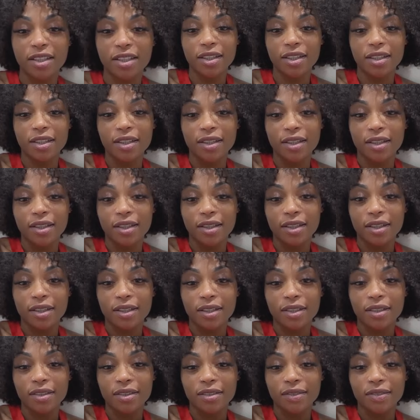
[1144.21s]

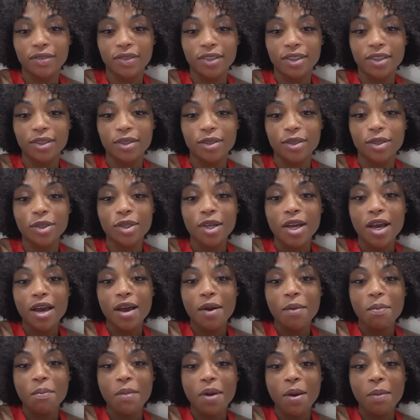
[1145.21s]
Yeah. It is
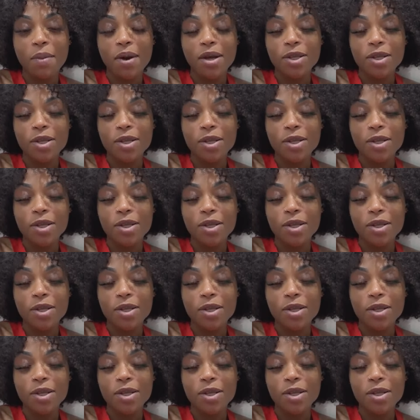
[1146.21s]
wow.